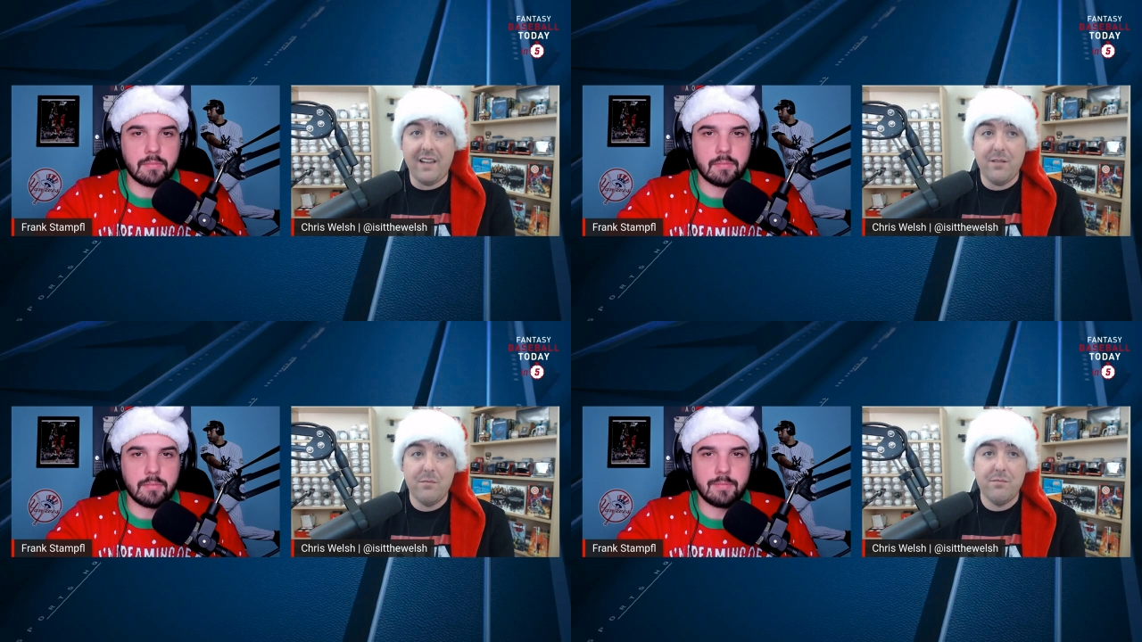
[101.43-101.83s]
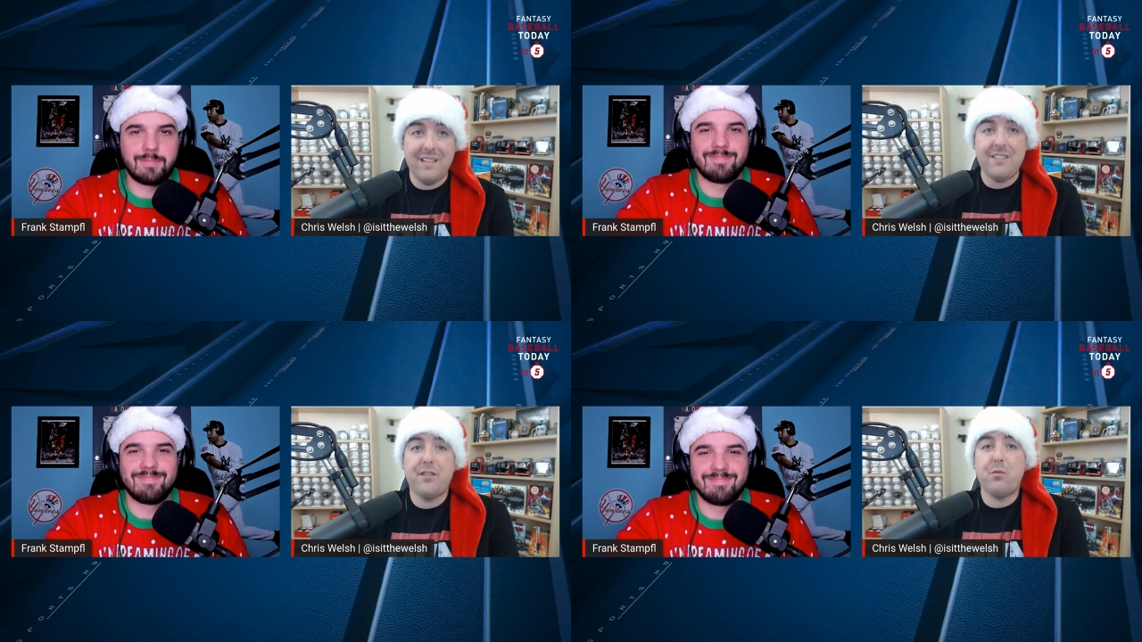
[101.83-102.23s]
Speaker 1: day.
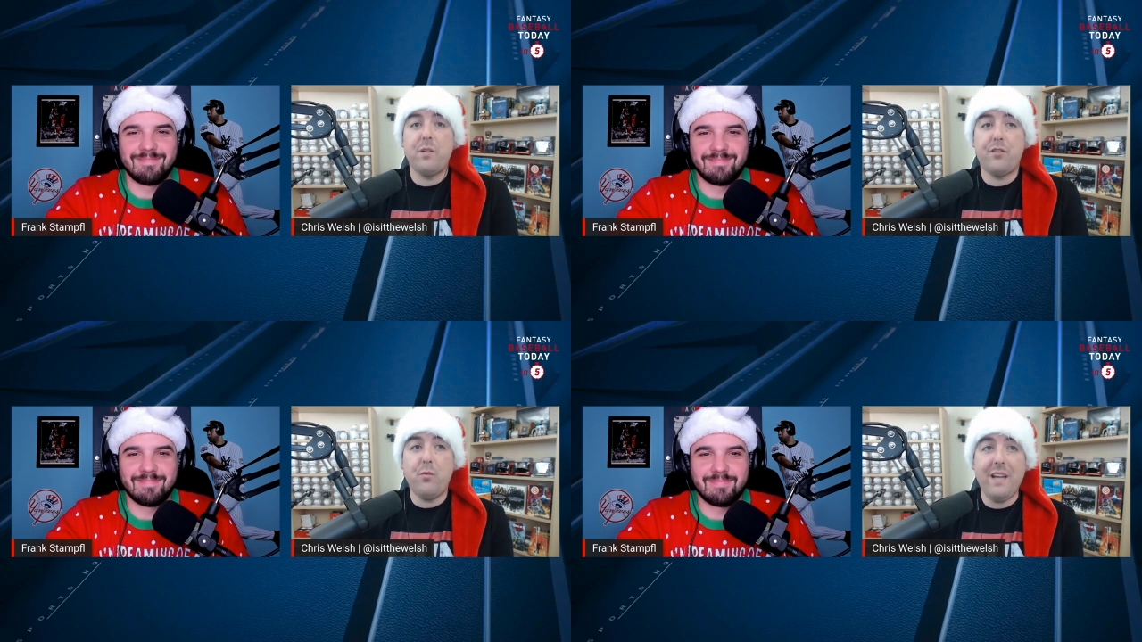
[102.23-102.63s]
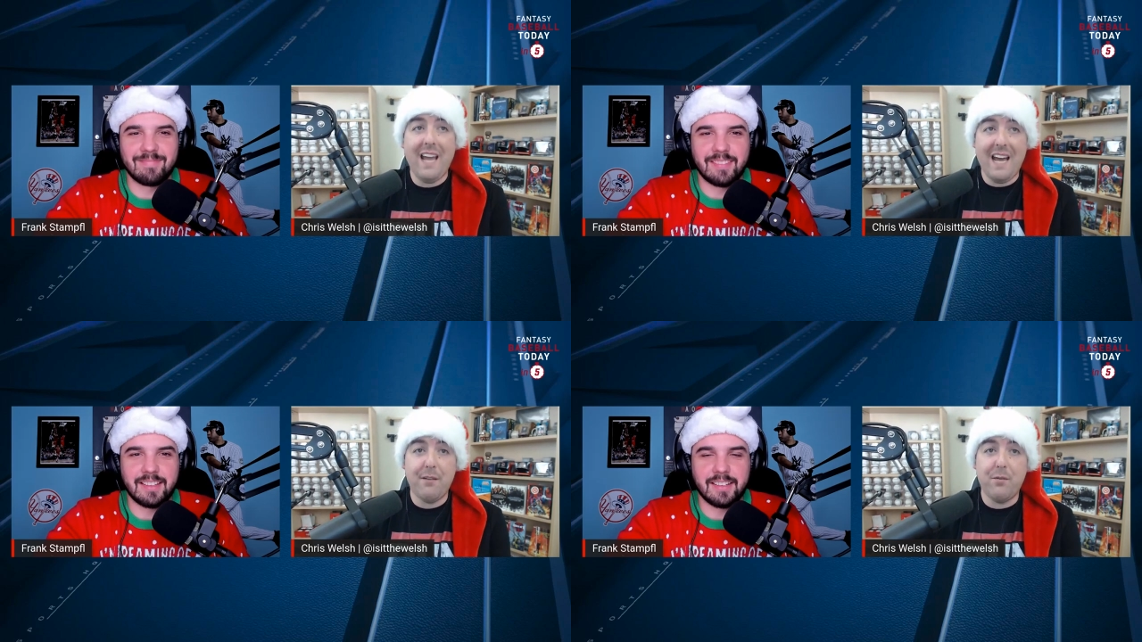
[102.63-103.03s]
That's the risk we
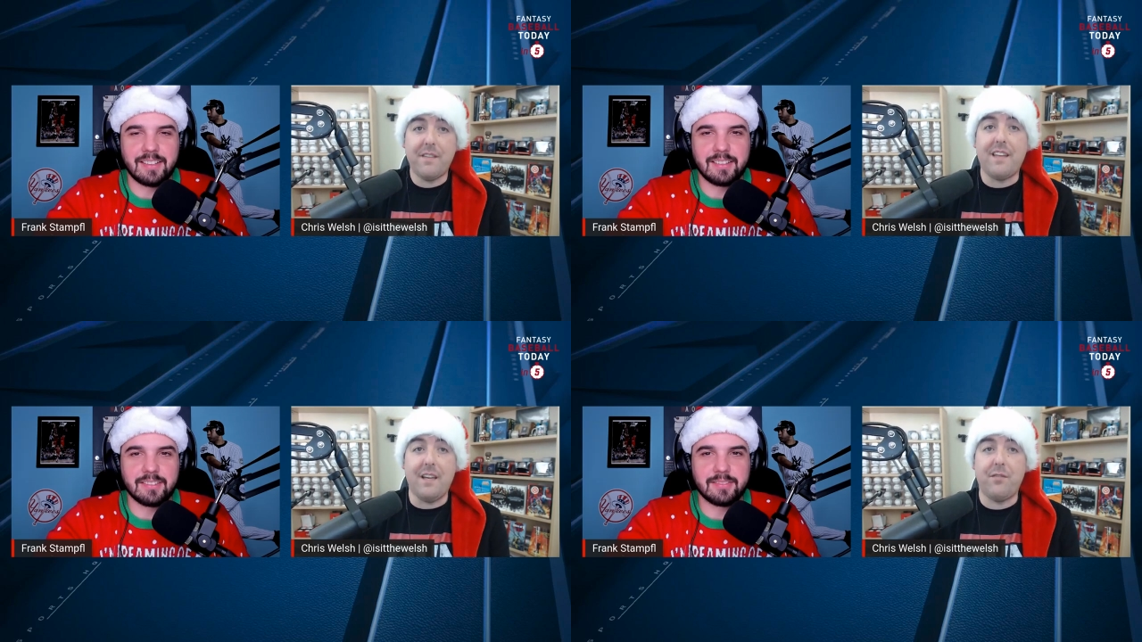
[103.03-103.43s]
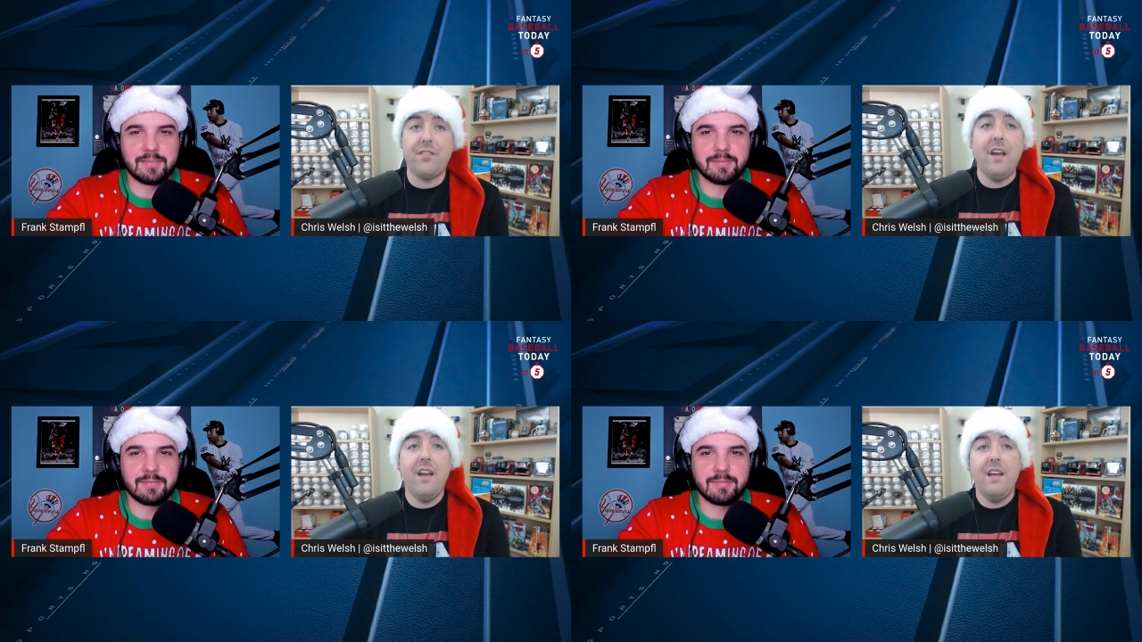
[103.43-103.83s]
have with gifts.